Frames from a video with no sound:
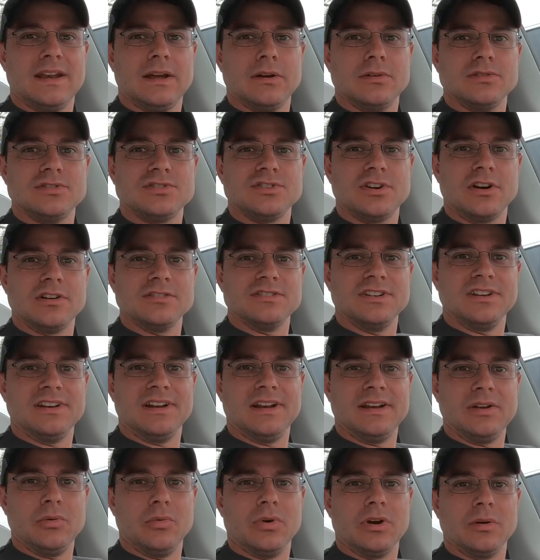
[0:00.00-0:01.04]
I was charging it
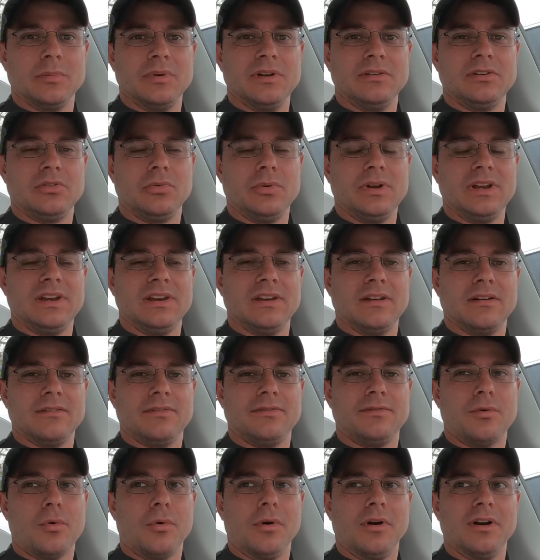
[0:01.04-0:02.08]
anywhere between
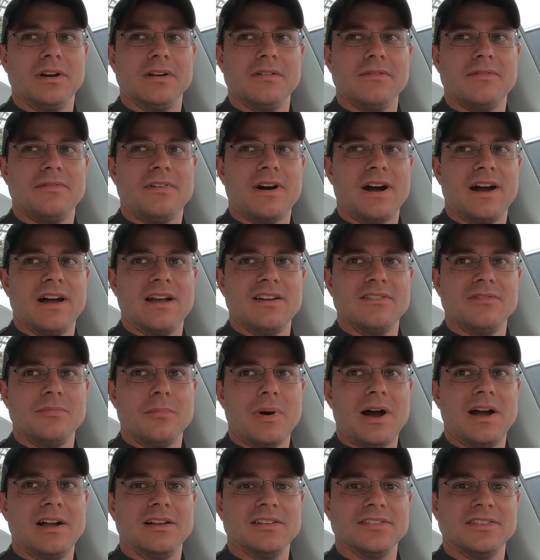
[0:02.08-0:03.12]
4 and 5
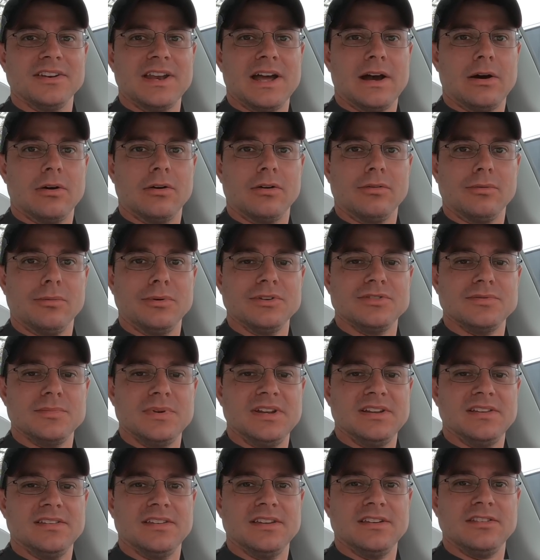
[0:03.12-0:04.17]
miles an hour, which
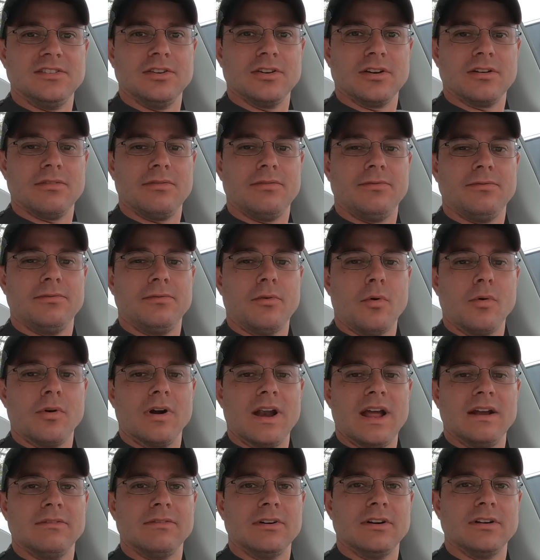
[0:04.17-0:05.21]
means it took
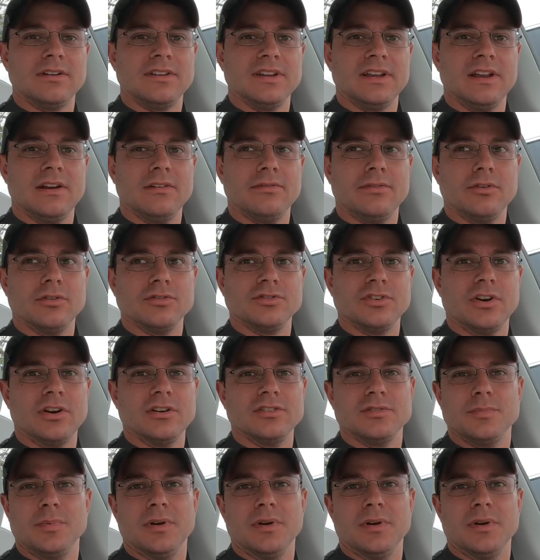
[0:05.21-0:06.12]
forever to get a full charge.